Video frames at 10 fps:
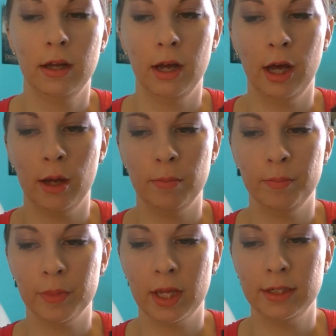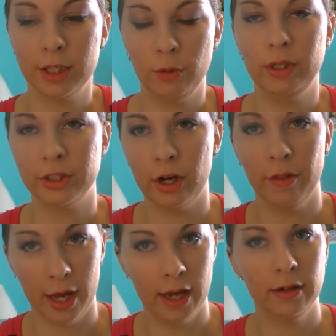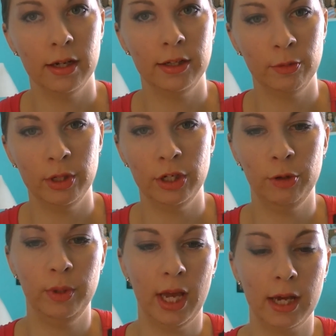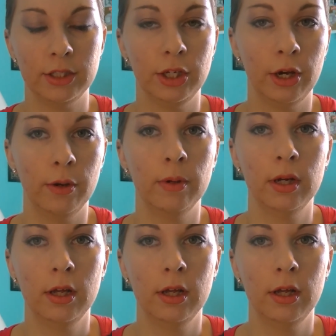until we saw that, and then we knew we had to go.